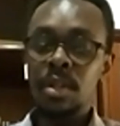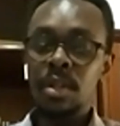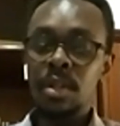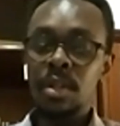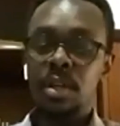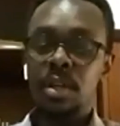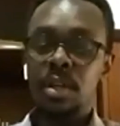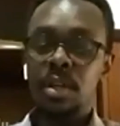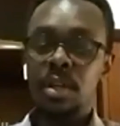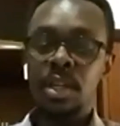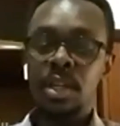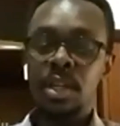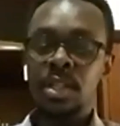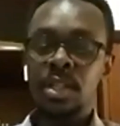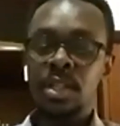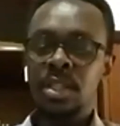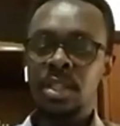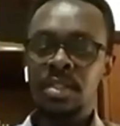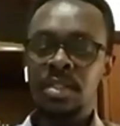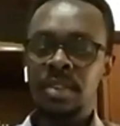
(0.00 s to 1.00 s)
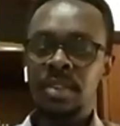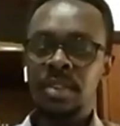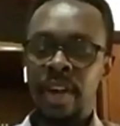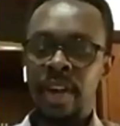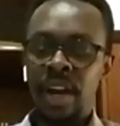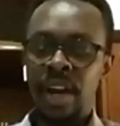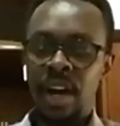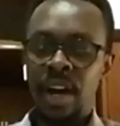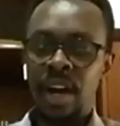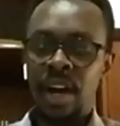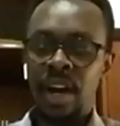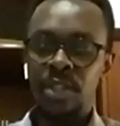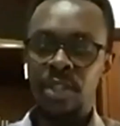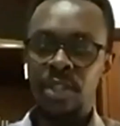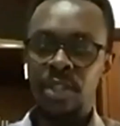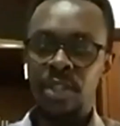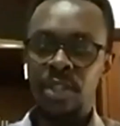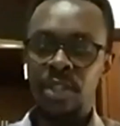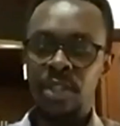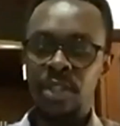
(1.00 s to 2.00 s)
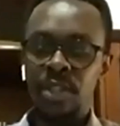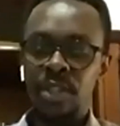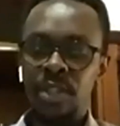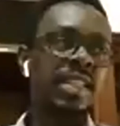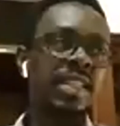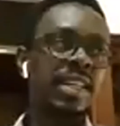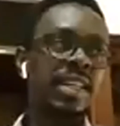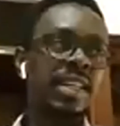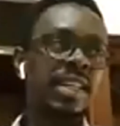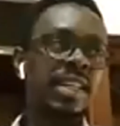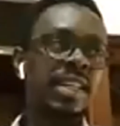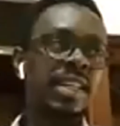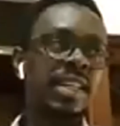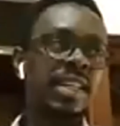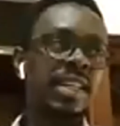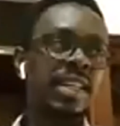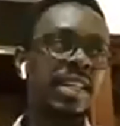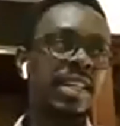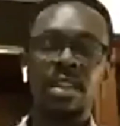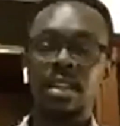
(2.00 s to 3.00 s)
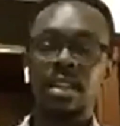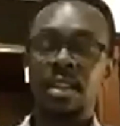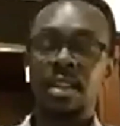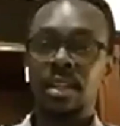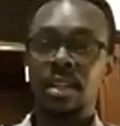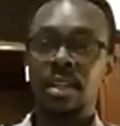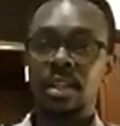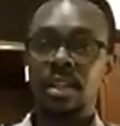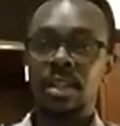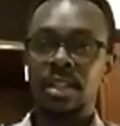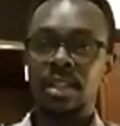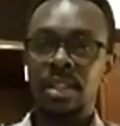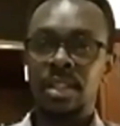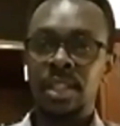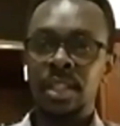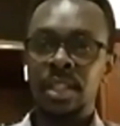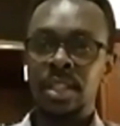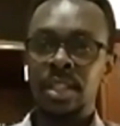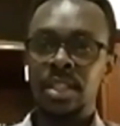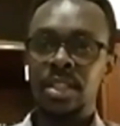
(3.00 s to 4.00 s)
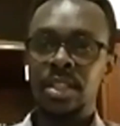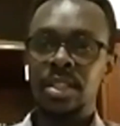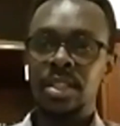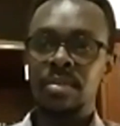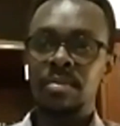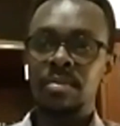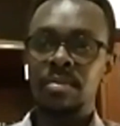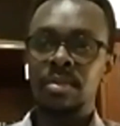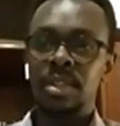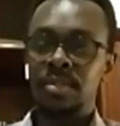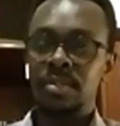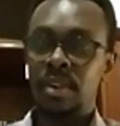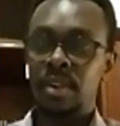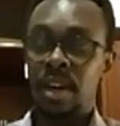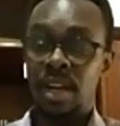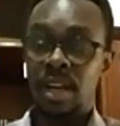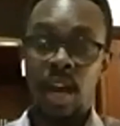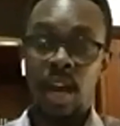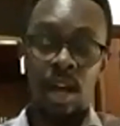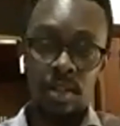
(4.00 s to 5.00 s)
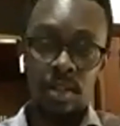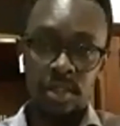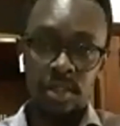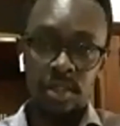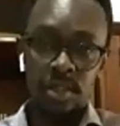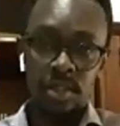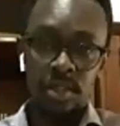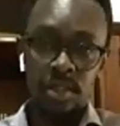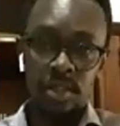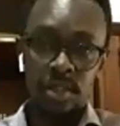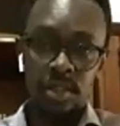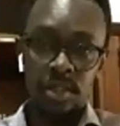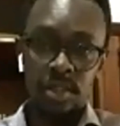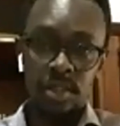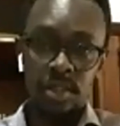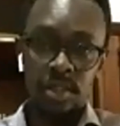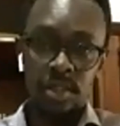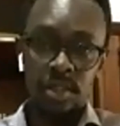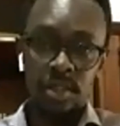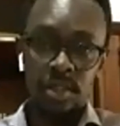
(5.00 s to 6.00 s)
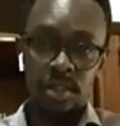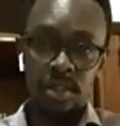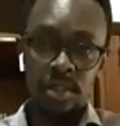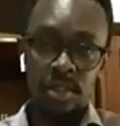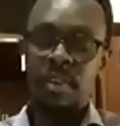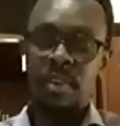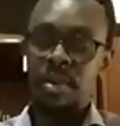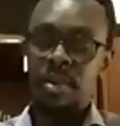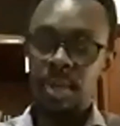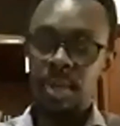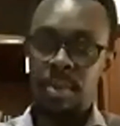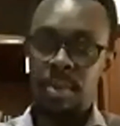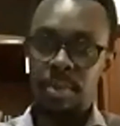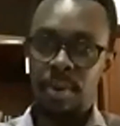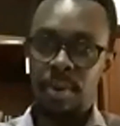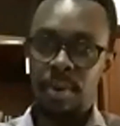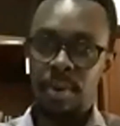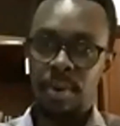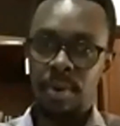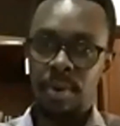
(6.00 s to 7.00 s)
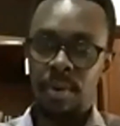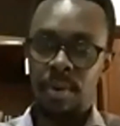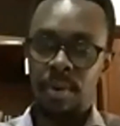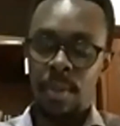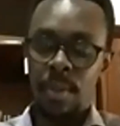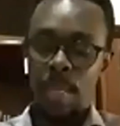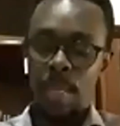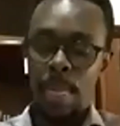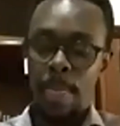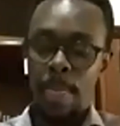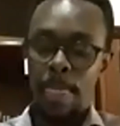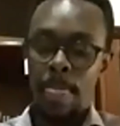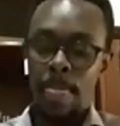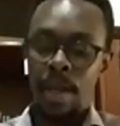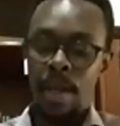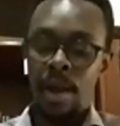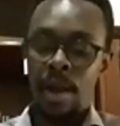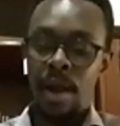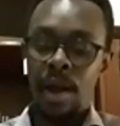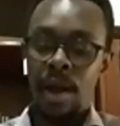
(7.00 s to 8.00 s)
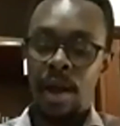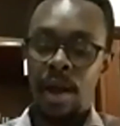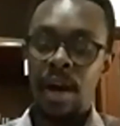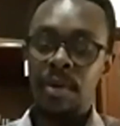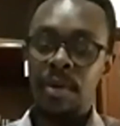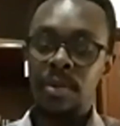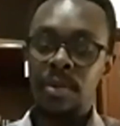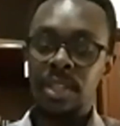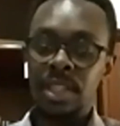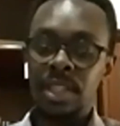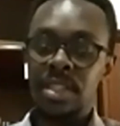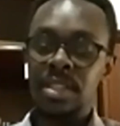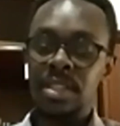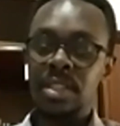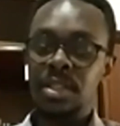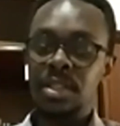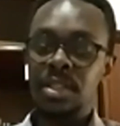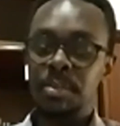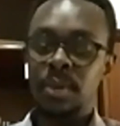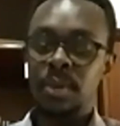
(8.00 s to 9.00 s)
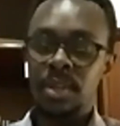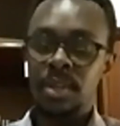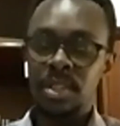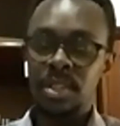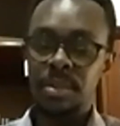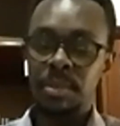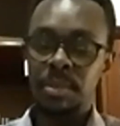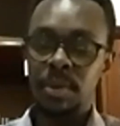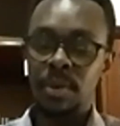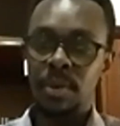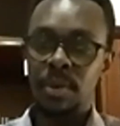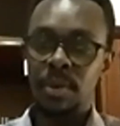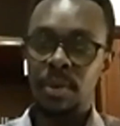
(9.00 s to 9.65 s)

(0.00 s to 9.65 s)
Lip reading: It is very hard to practically teach different cultures, different people, how this is possible